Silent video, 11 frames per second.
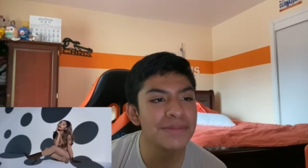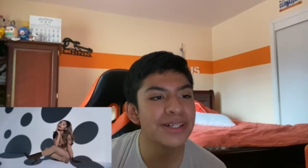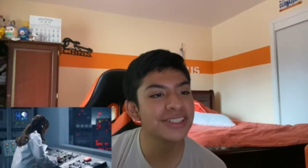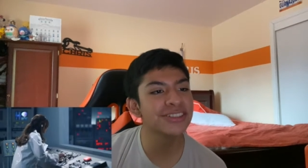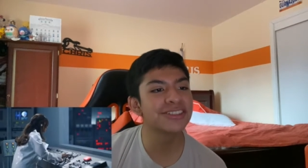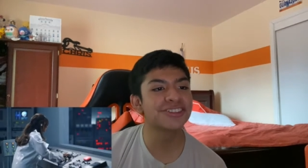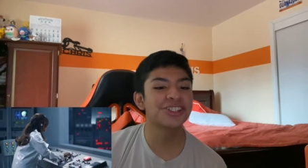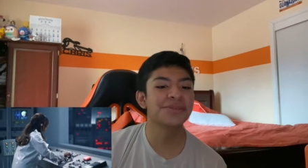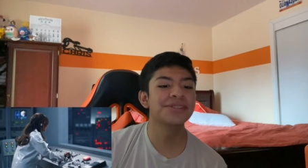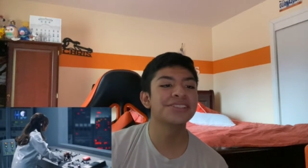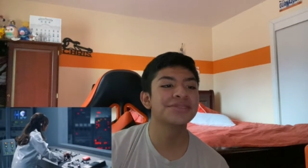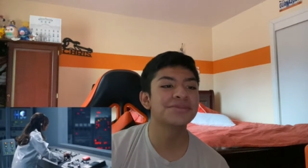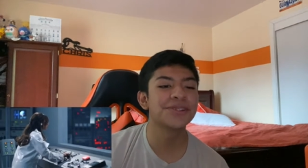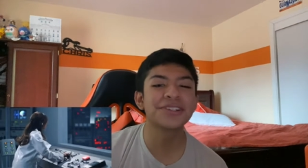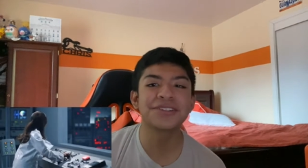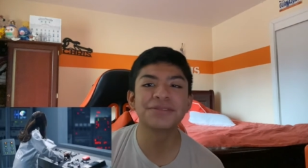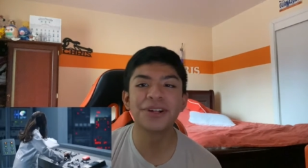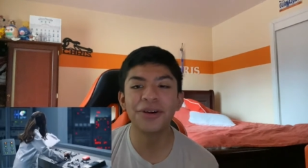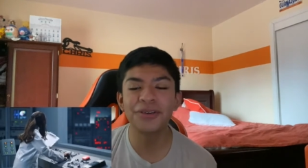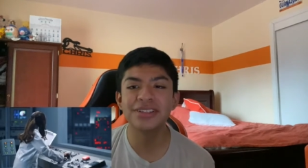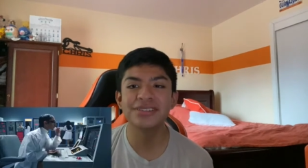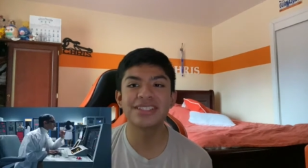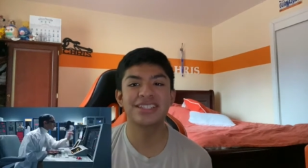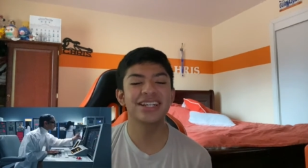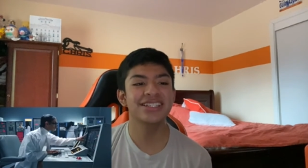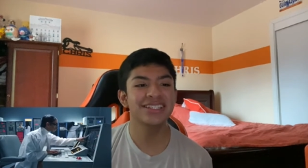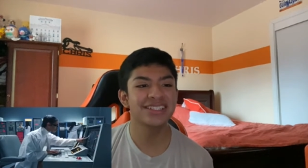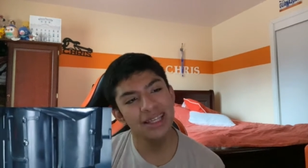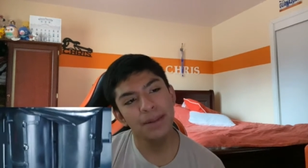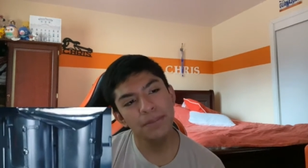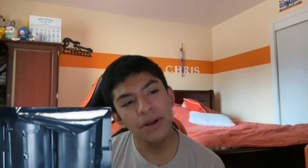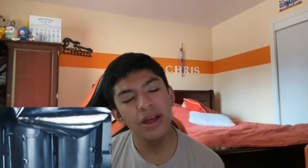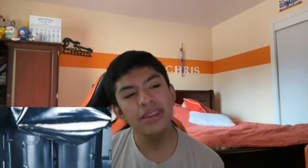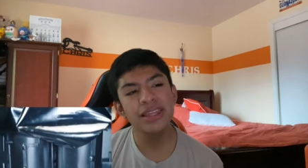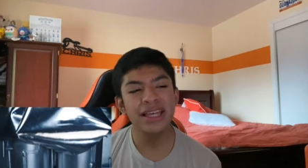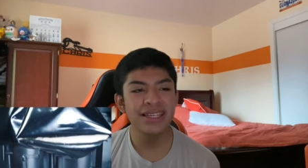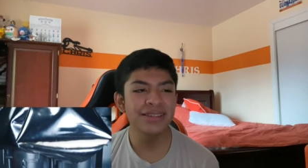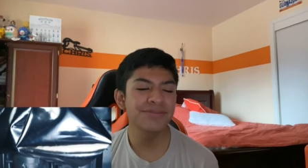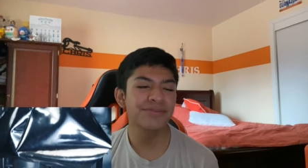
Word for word: but she looks so much more grown and stunning night.